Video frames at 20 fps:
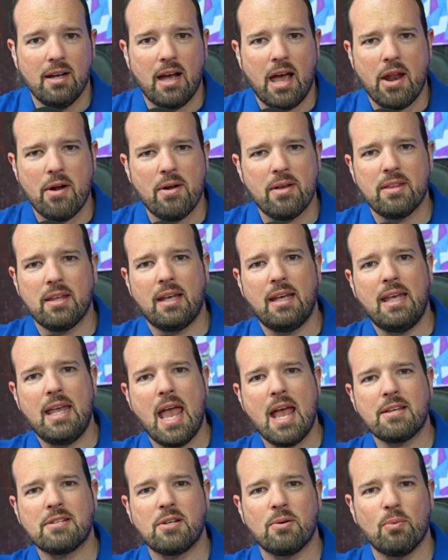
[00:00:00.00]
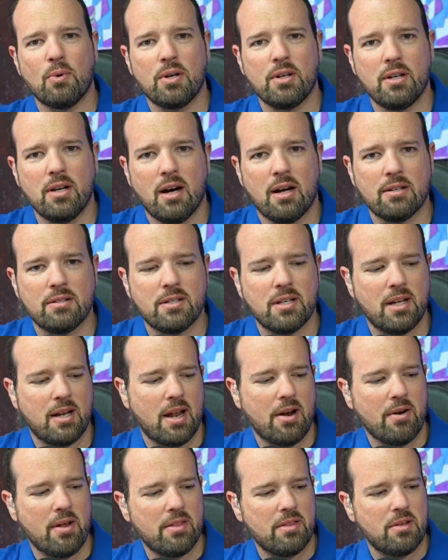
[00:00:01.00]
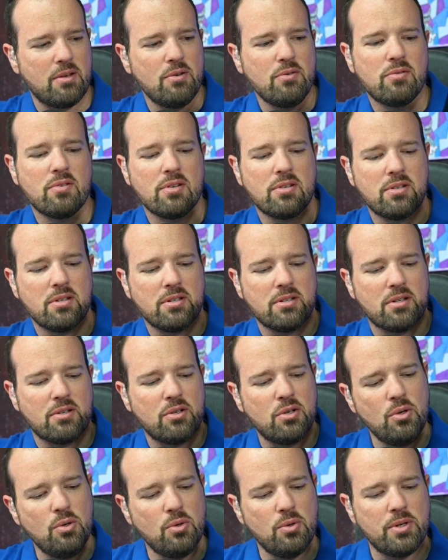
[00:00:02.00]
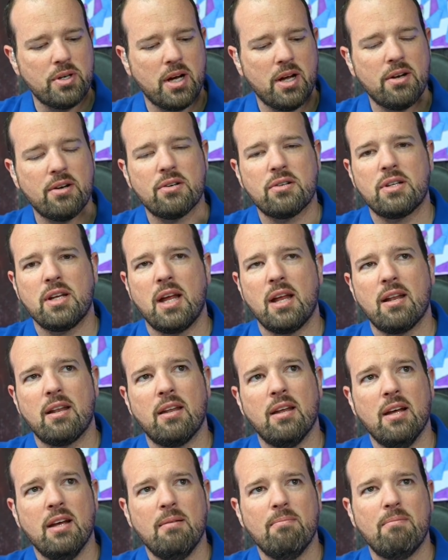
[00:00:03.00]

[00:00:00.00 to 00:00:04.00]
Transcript: I don't have to guess at what God said. I don't have to use this as a tool to understand